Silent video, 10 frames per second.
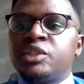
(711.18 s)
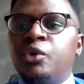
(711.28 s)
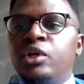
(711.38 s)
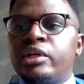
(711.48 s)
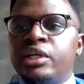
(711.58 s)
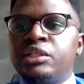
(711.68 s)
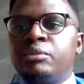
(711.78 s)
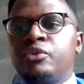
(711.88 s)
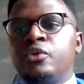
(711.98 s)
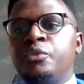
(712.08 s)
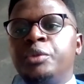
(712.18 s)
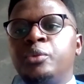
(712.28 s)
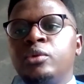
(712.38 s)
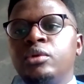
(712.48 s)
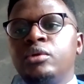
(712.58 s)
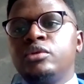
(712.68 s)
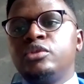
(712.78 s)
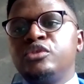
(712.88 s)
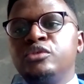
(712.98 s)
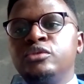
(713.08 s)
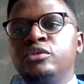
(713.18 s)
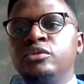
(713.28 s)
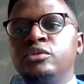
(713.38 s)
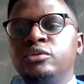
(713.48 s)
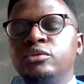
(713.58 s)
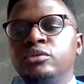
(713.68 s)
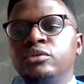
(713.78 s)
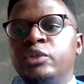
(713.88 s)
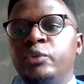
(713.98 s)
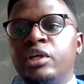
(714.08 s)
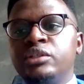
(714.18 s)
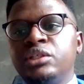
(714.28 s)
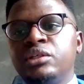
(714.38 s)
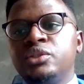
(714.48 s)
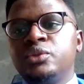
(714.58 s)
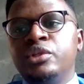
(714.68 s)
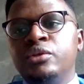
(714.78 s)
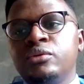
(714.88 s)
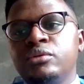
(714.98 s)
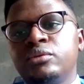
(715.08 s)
a small write-up for people and we can share this with you.